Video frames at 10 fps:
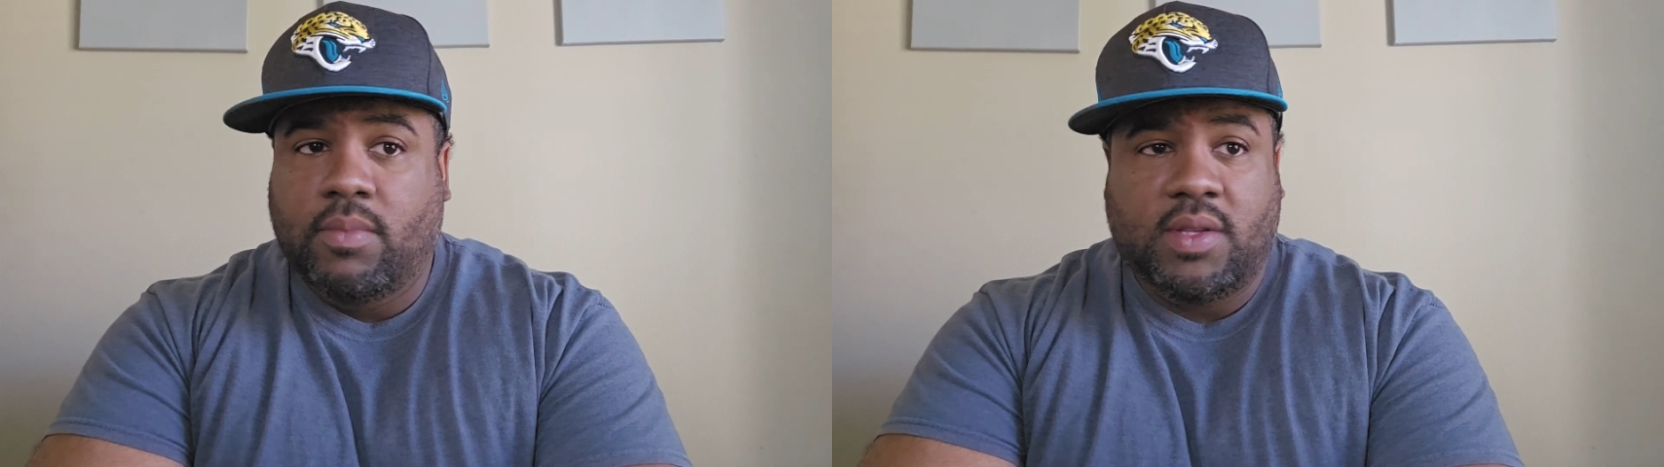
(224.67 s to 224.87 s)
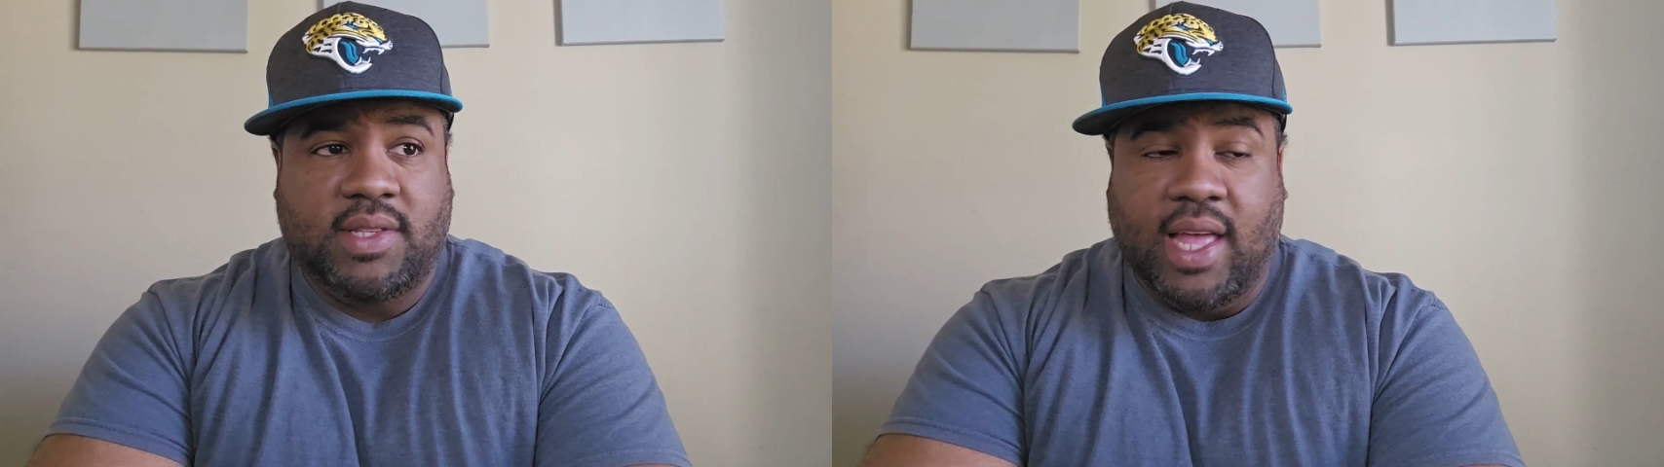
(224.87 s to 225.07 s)

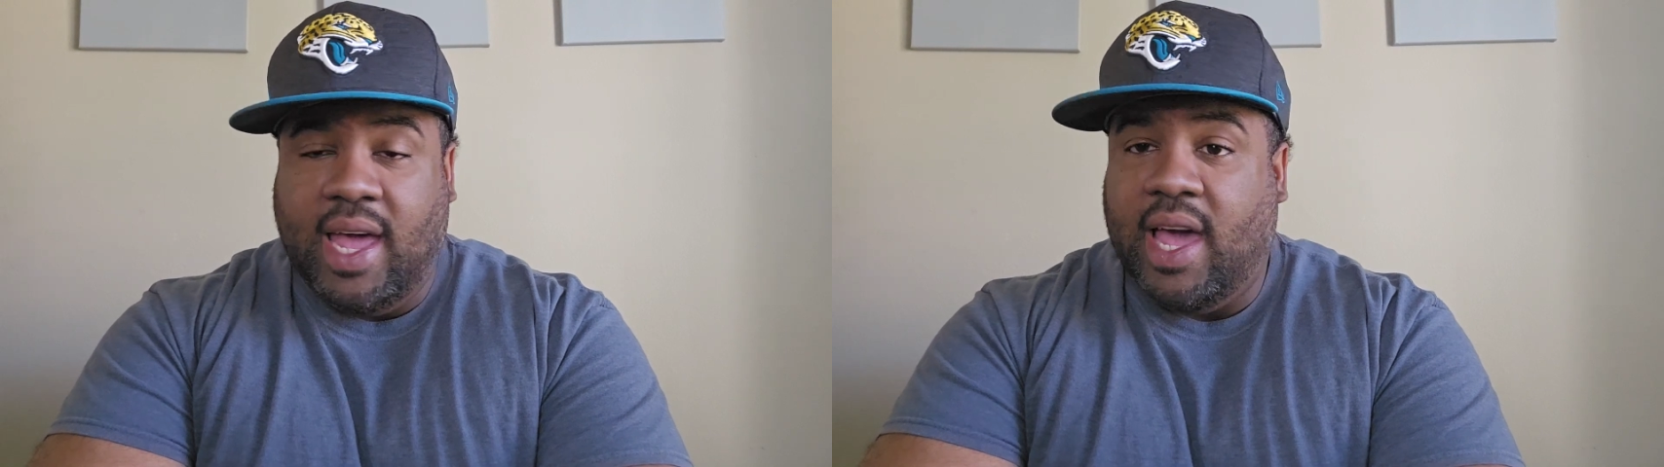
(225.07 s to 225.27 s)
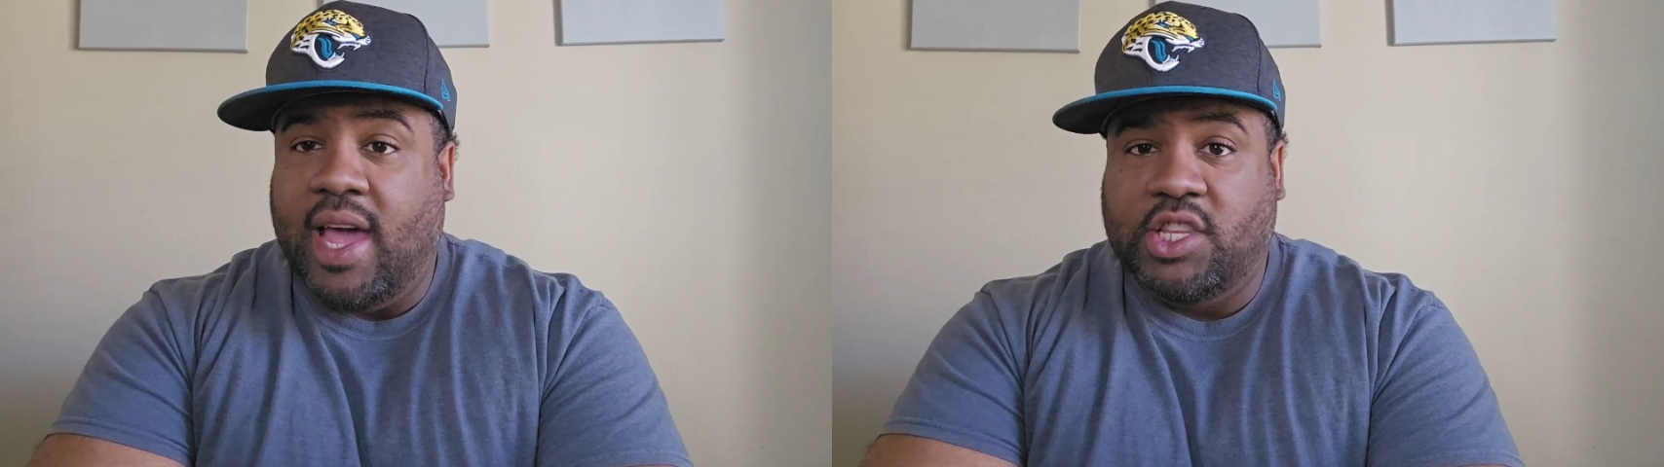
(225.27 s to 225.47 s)

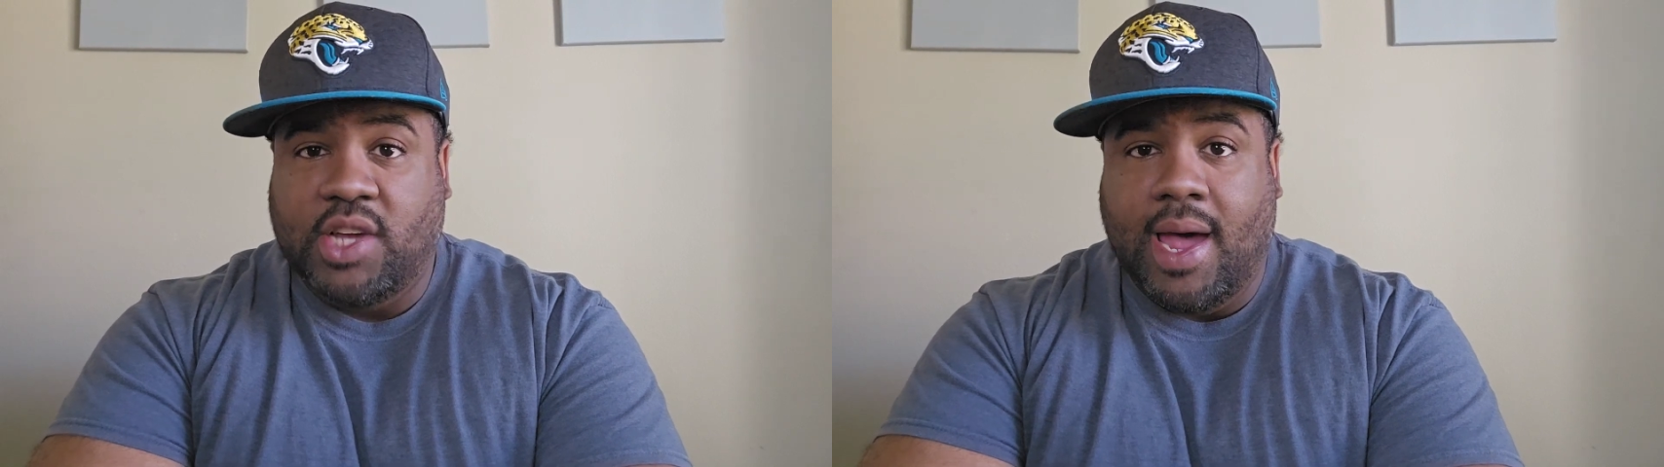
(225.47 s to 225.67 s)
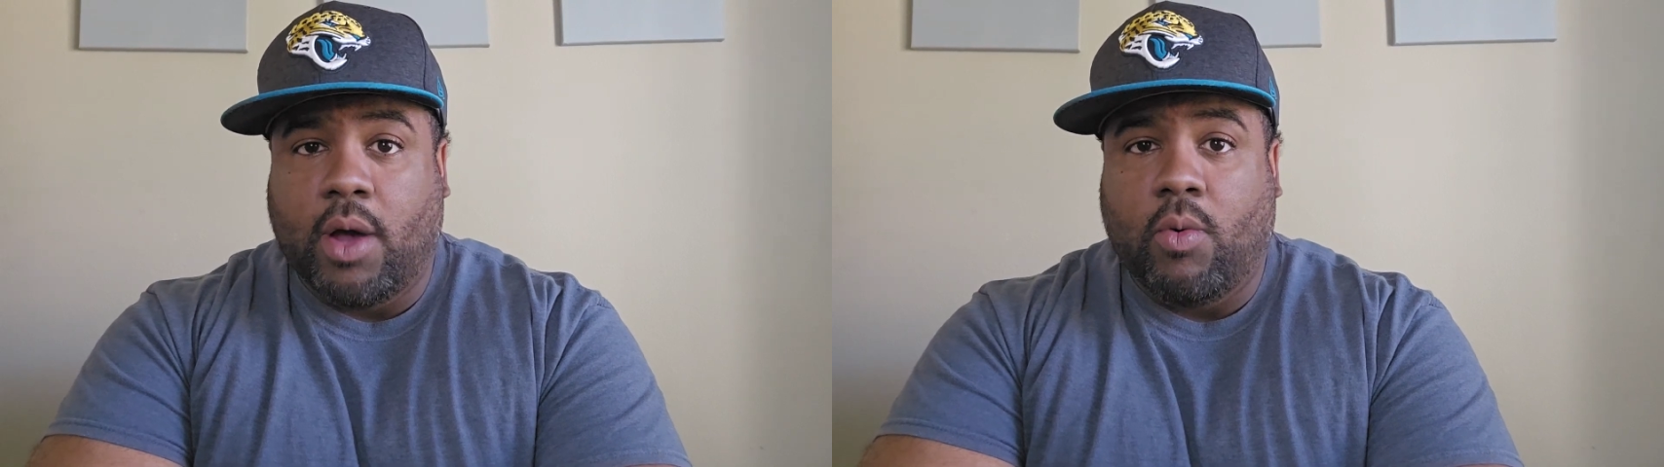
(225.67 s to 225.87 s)
stay a
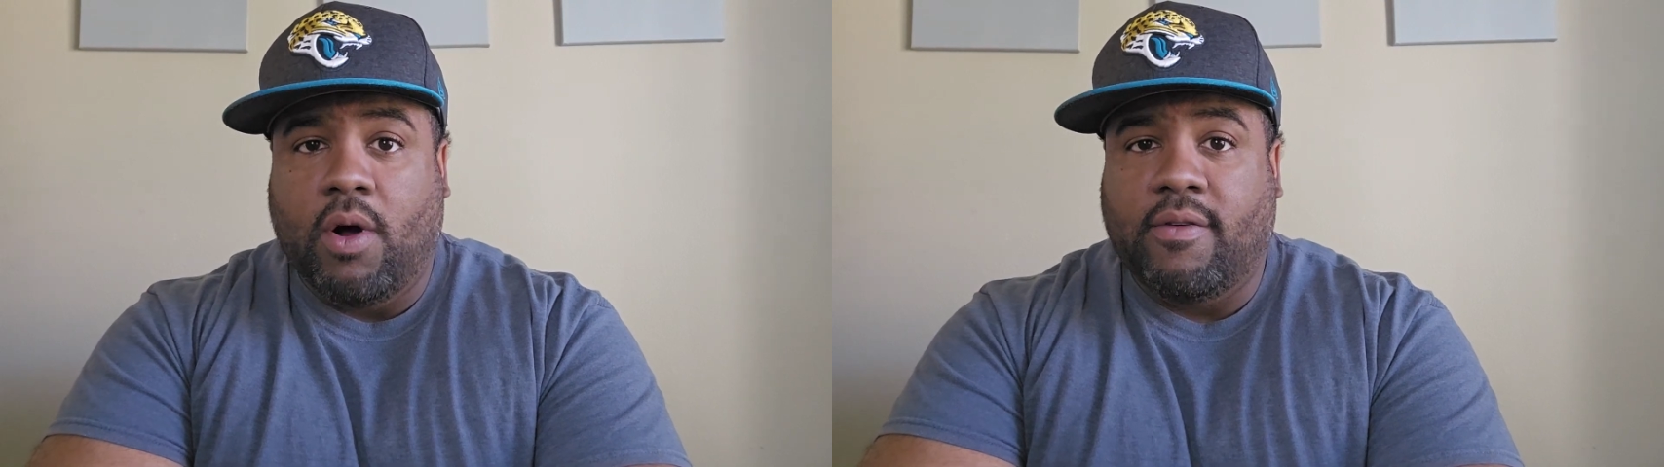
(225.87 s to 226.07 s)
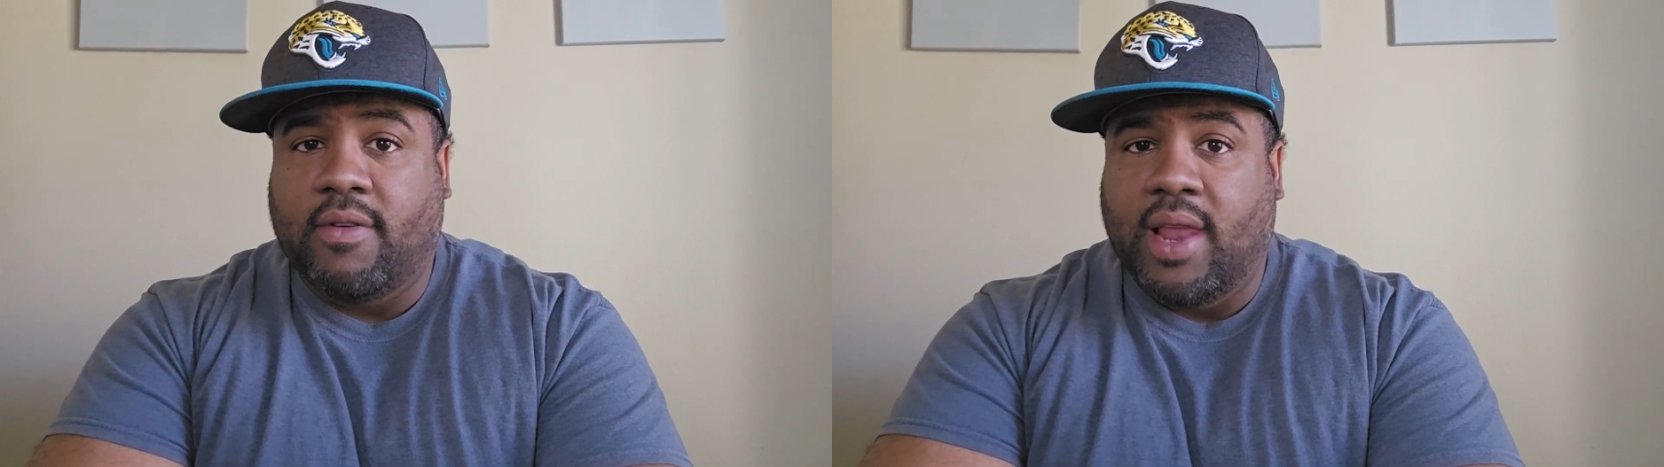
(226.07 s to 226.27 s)

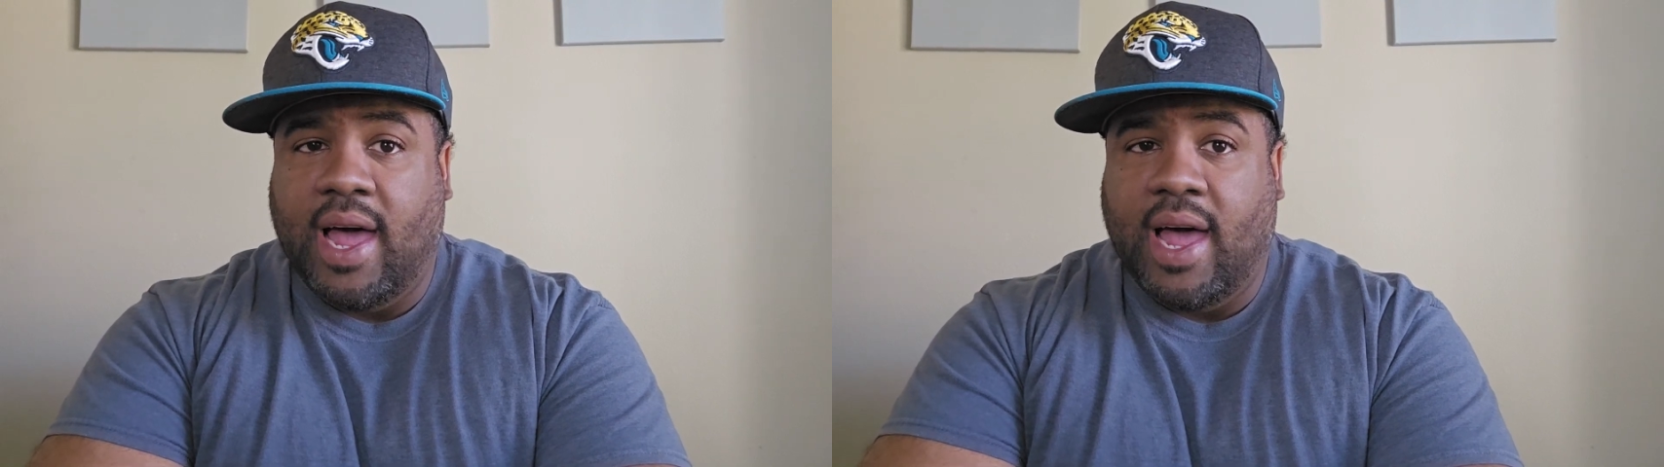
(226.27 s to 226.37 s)
Jaguar for